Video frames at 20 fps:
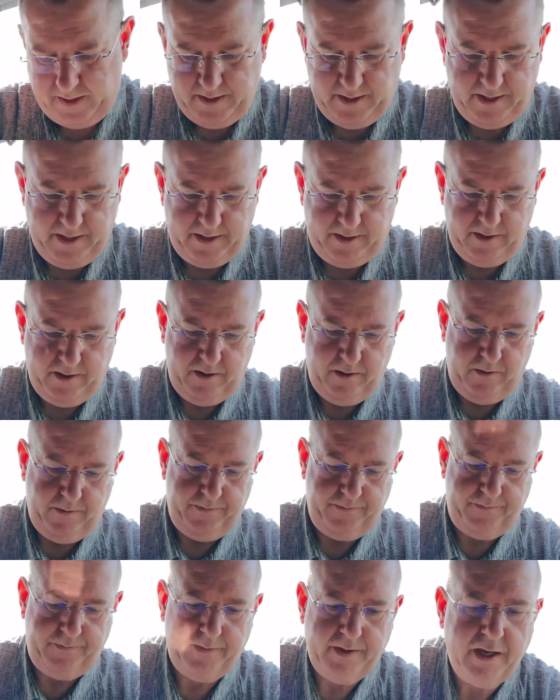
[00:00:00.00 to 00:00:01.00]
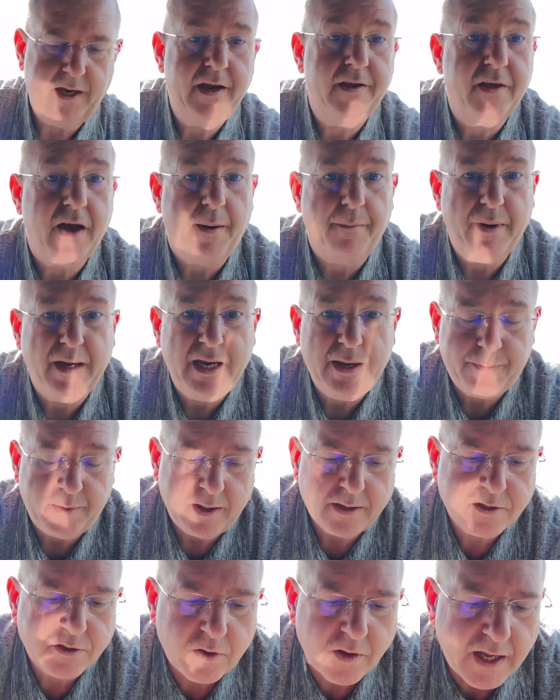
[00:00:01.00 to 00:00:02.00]
There you go. You hear that beep?
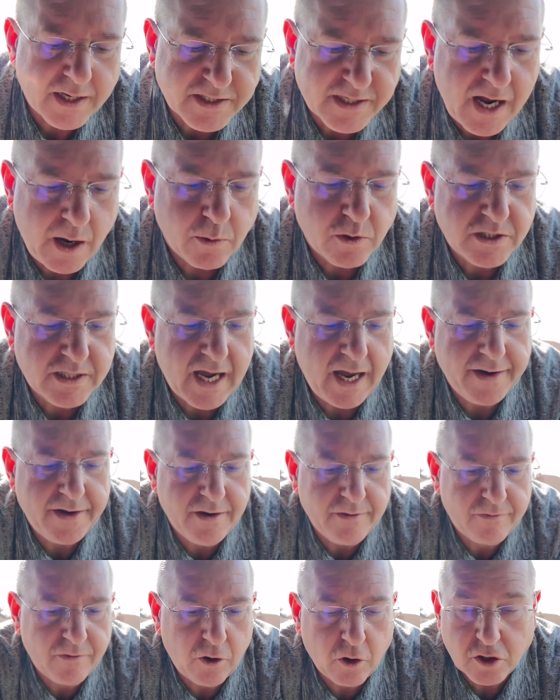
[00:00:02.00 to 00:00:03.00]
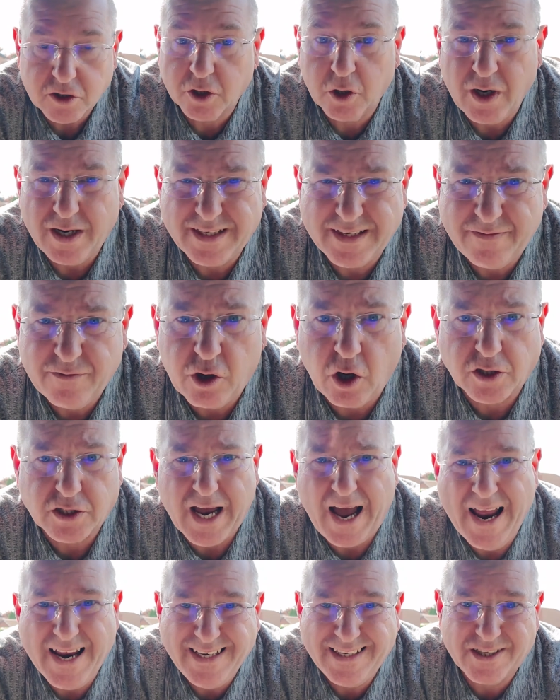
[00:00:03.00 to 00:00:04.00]
So that's now scanned it for us. So you haven't even got
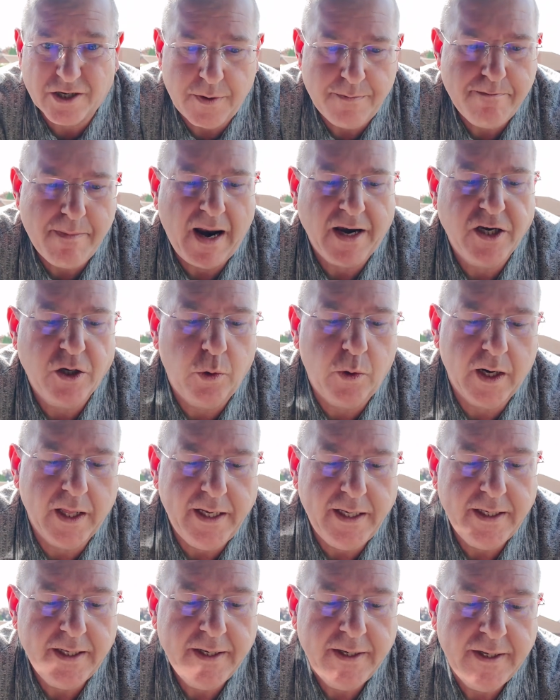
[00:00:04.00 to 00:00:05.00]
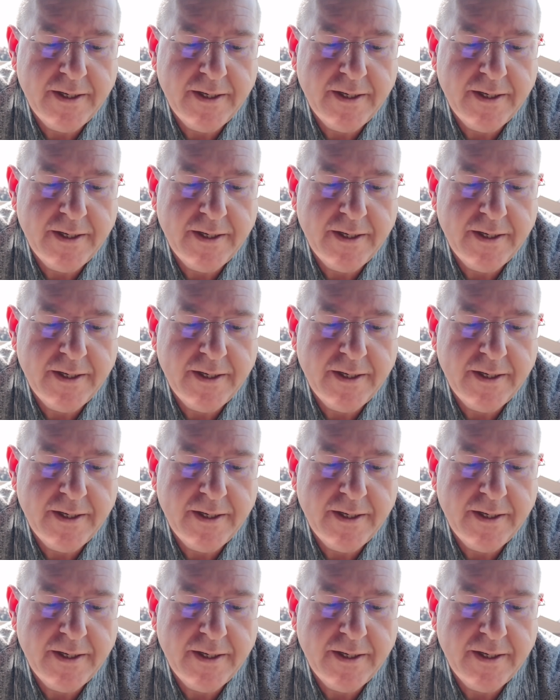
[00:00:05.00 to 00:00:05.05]
to enter it manually.